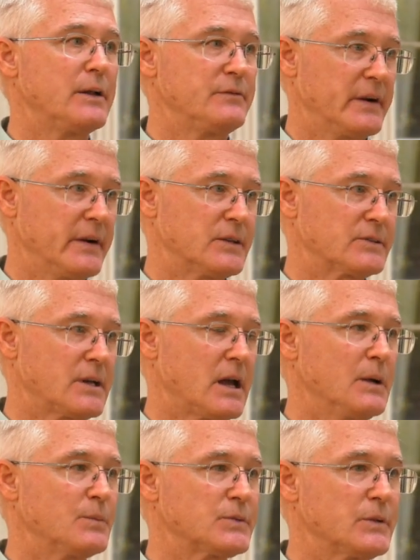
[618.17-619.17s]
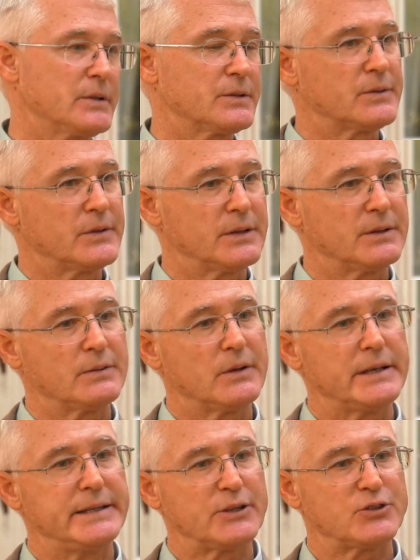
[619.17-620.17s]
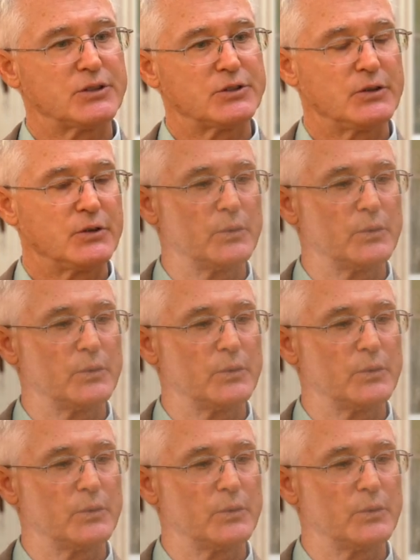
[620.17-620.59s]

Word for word: at various times. So the, the addition to the